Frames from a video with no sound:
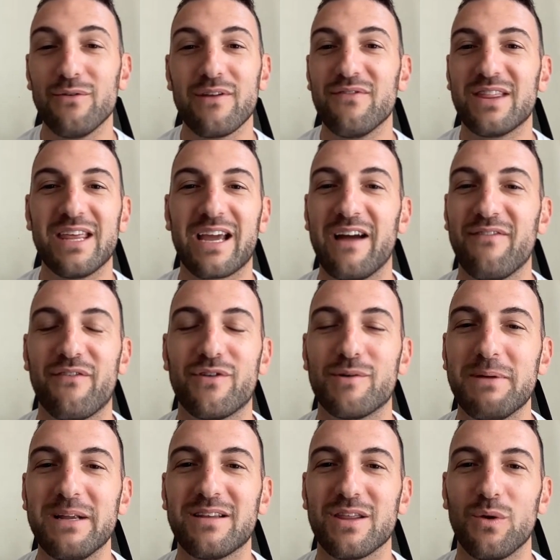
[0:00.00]
I don't even think I've
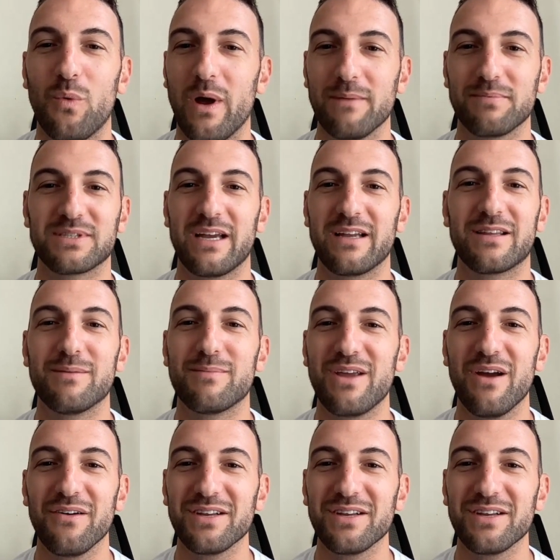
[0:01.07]
ever been to the website,